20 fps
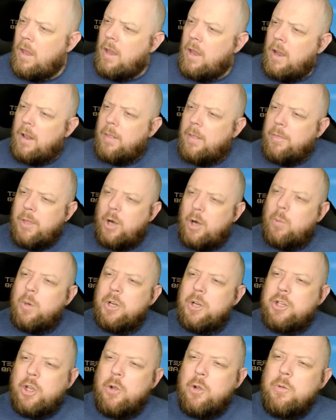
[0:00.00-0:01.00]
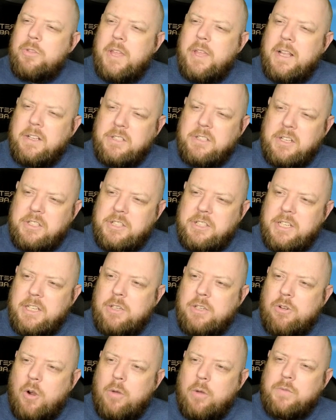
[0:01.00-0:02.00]
There were two things that
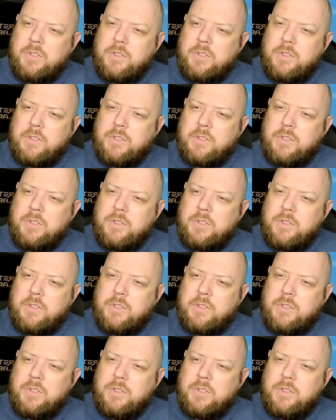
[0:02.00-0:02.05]
Seagroves